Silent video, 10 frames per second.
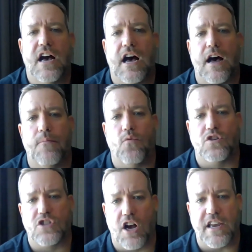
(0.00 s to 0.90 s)

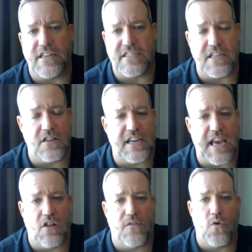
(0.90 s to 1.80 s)
We're talking still in
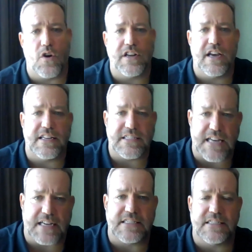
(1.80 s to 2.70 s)
California and in
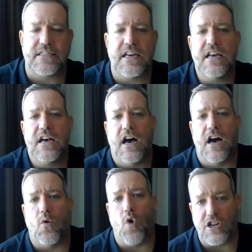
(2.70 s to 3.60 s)
Texas,
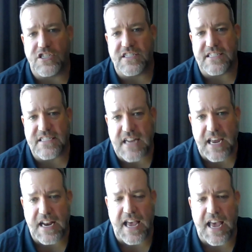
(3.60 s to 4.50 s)
Washington
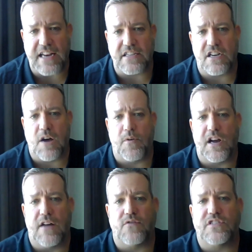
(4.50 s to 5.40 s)
State. I had a couple
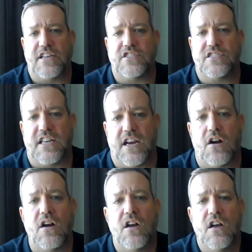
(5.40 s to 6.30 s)
conversations
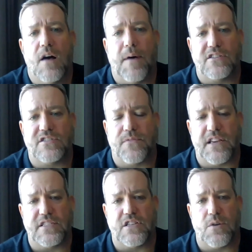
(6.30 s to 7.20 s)
there about some
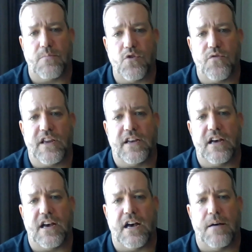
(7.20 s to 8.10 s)
things that are moving,
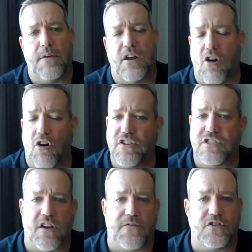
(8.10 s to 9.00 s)
and all
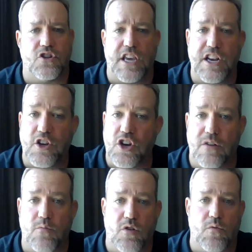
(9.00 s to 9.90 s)
this stuff is looking
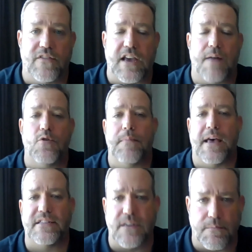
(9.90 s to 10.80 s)
good. We've got
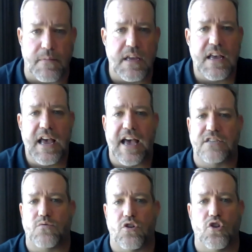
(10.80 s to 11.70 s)
momentum
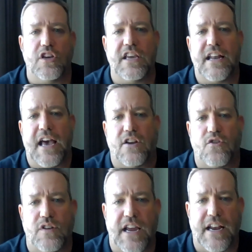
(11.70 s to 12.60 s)
as we're looking at
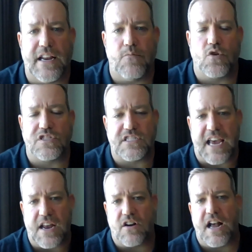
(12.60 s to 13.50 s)
creating more
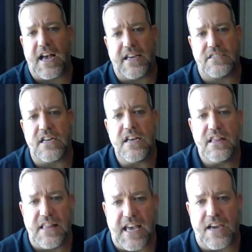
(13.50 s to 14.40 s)
standardized
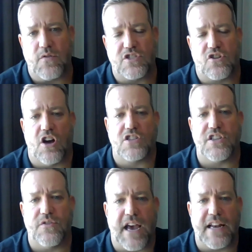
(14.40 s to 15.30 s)
language across
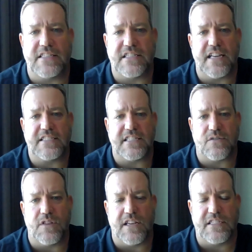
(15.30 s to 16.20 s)
the United States as
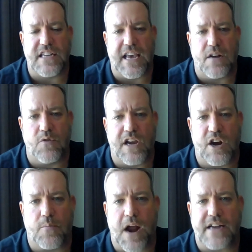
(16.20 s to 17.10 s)
it relates to animal
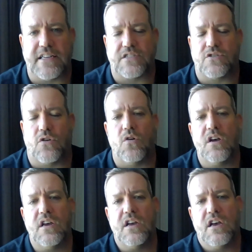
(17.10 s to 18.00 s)
chiropractic. So
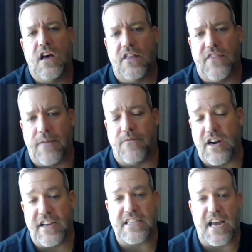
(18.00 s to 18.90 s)
I'm
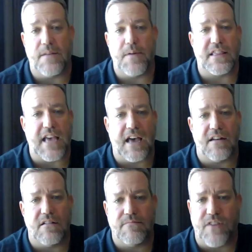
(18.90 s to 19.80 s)
very excited about
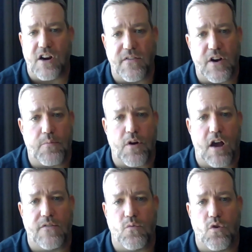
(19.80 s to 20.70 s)
that. Very, very
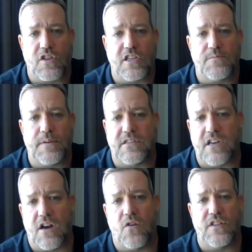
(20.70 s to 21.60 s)
proud of the work that's been
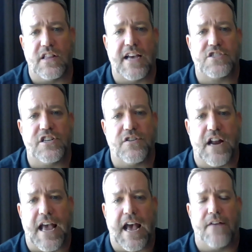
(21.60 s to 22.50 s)
done over the last year
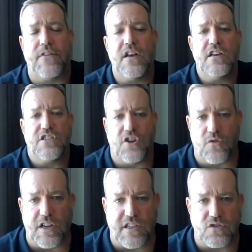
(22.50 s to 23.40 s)
and a half to
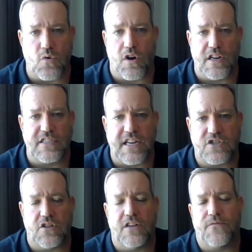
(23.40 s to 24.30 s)
create this
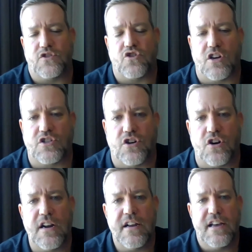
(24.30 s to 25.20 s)
organizational
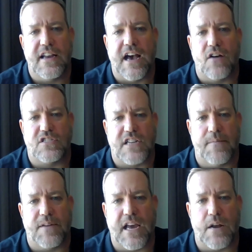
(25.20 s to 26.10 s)
infrastructure. And now it's
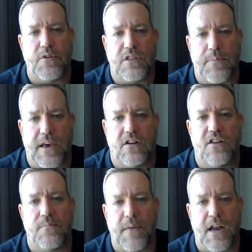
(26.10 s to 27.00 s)
time to kind of put the pedal
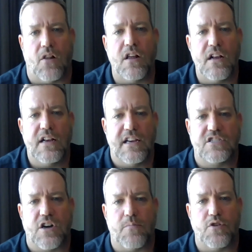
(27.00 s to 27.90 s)
to the metal and
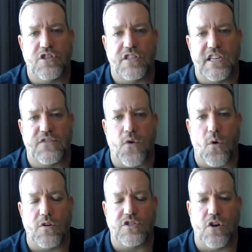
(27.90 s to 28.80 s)
start pushing things
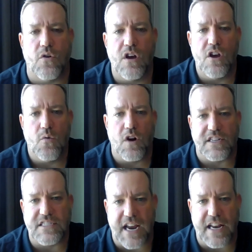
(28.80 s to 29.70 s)
forward. So we're
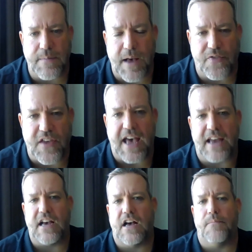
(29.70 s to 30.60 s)
excited about that.